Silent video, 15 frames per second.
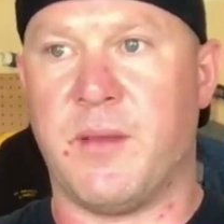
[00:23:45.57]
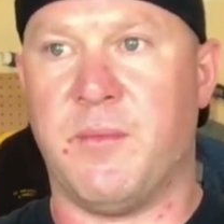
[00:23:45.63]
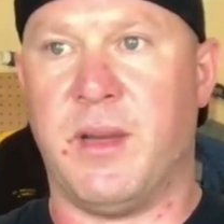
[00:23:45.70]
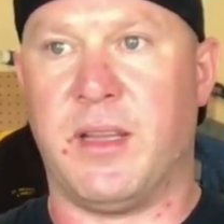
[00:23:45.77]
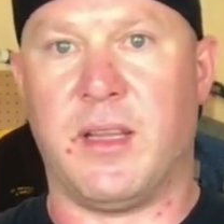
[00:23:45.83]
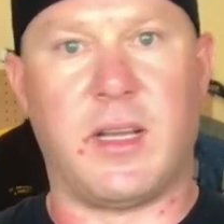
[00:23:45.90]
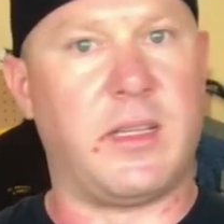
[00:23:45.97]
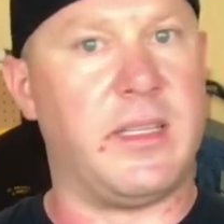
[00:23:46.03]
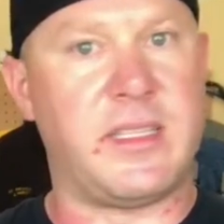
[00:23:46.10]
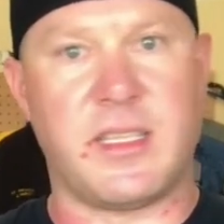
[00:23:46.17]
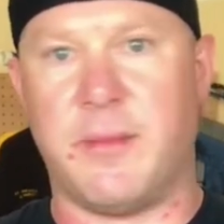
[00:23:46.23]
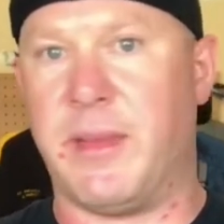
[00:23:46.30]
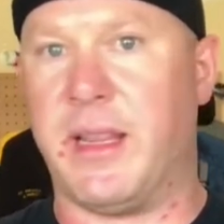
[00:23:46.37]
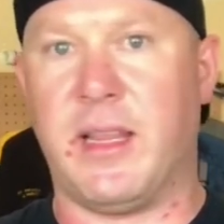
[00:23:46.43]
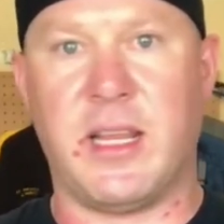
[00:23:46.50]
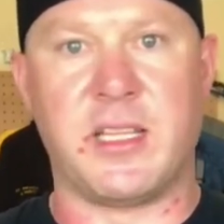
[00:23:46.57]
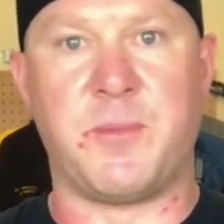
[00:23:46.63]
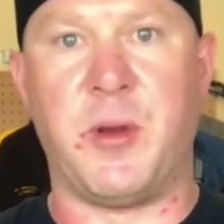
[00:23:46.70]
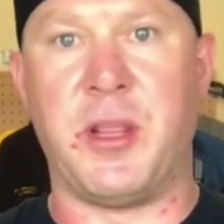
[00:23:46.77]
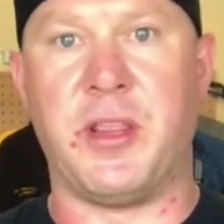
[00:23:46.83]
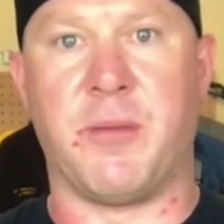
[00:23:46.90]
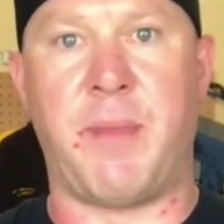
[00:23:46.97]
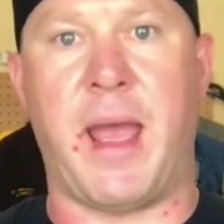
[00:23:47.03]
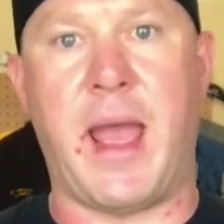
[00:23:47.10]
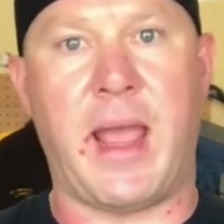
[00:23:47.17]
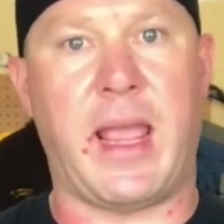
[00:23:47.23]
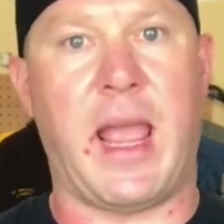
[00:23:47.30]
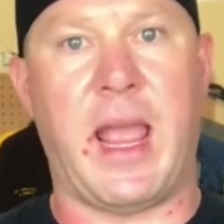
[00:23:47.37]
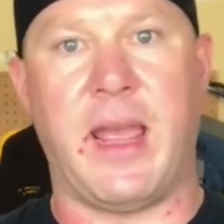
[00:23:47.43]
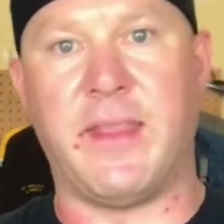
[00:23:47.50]
But luckily somebody let us put it in their
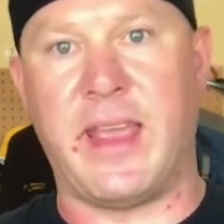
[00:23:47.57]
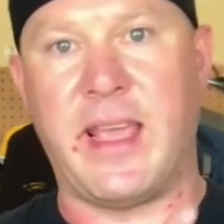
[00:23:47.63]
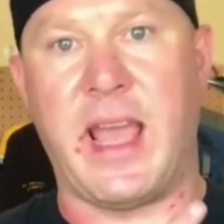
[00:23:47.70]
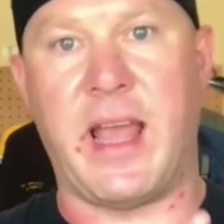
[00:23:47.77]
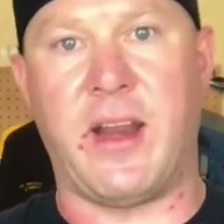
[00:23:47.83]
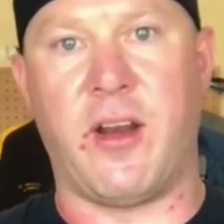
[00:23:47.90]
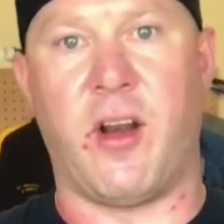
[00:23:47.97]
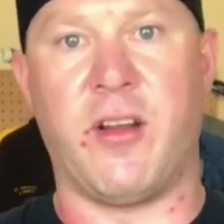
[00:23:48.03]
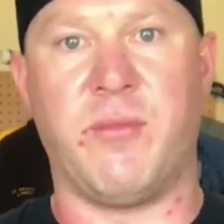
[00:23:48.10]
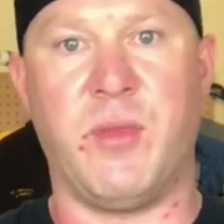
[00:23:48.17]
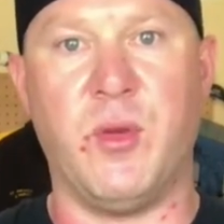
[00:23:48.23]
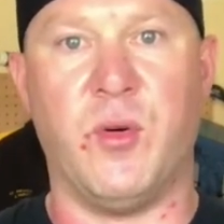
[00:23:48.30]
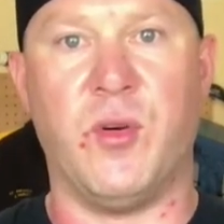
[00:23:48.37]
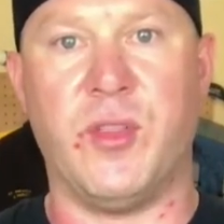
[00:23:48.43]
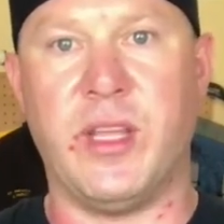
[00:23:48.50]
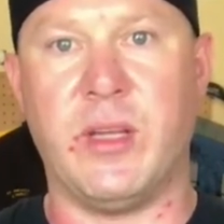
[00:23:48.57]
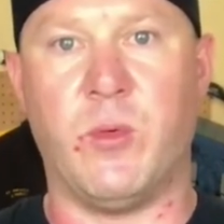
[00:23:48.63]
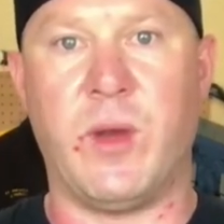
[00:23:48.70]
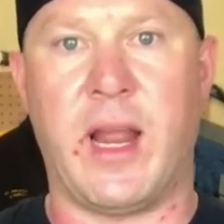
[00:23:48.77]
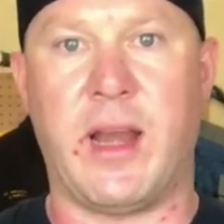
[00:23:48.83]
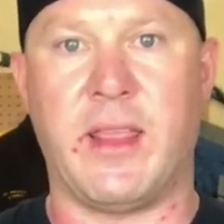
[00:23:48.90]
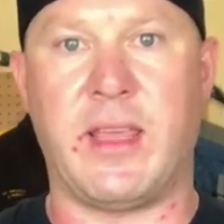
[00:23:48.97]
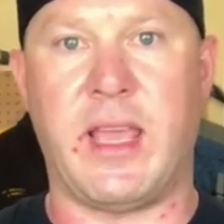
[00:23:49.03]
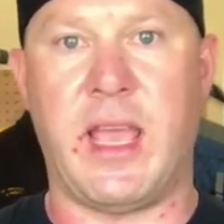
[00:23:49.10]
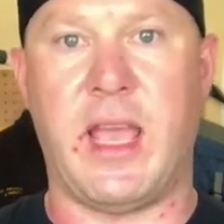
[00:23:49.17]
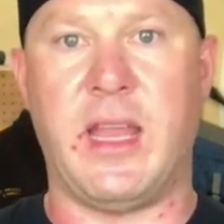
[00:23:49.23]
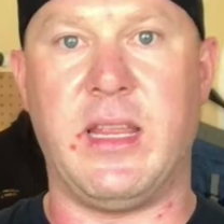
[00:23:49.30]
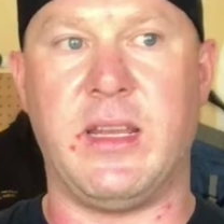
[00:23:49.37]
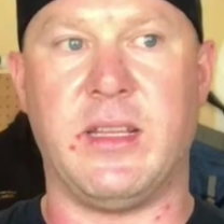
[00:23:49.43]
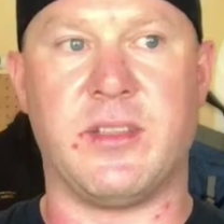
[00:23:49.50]
pack and they had it on a mule that went out of the
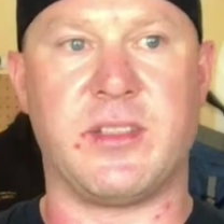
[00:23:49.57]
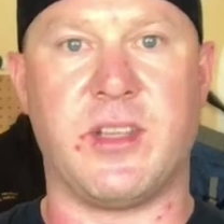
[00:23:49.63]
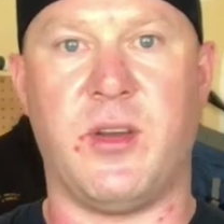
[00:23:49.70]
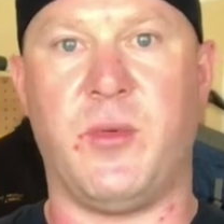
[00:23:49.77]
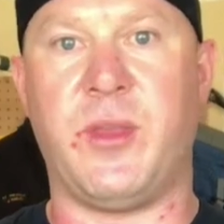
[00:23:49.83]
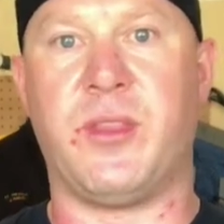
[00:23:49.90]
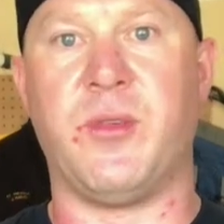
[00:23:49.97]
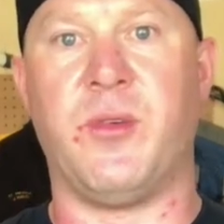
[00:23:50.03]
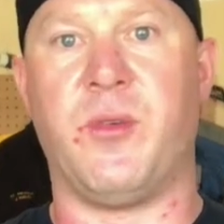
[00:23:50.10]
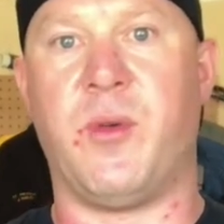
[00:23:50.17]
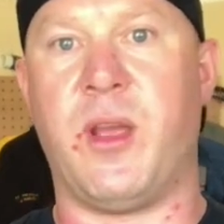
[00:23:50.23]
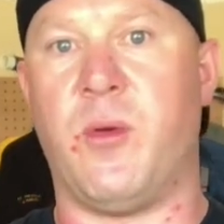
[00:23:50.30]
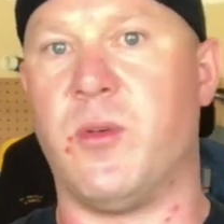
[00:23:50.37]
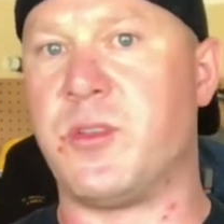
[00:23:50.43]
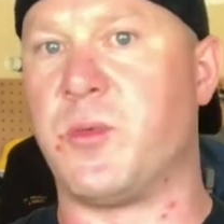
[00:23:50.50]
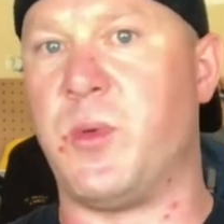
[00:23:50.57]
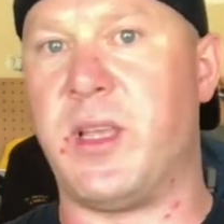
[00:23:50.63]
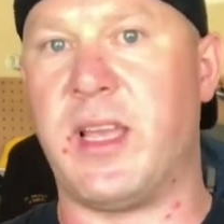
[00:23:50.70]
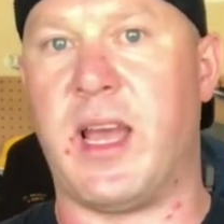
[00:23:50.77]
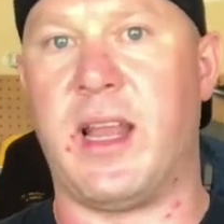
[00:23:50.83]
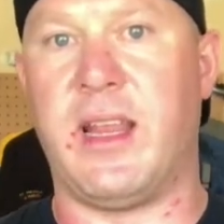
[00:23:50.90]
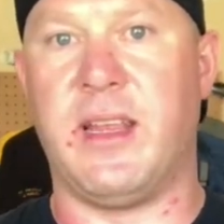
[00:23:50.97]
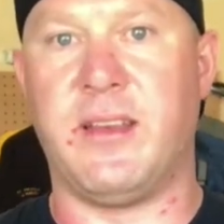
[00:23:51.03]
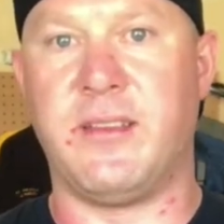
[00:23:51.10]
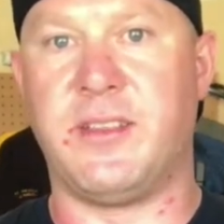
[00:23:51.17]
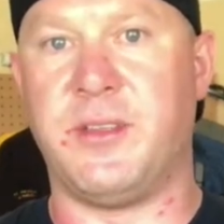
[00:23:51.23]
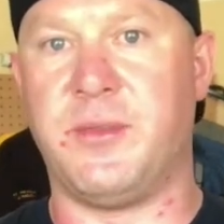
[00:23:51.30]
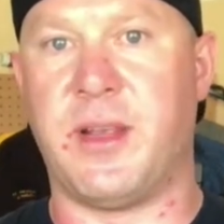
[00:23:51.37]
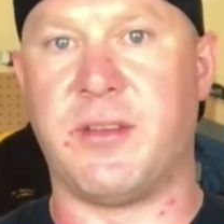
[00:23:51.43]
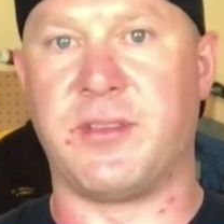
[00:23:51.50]
canyon, and so we threw it away once we got
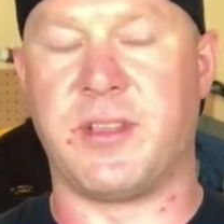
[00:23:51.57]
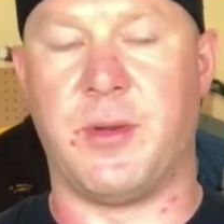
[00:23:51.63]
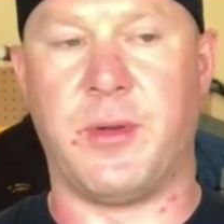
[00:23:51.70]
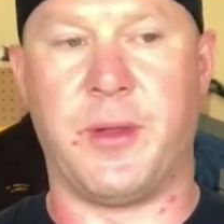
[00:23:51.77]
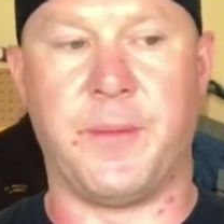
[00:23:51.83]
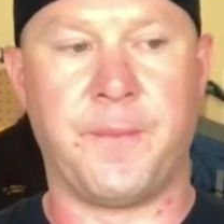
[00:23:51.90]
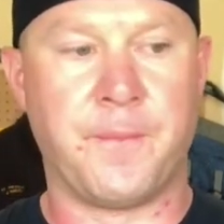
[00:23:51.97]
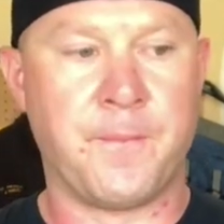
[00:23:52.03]
into Arizona.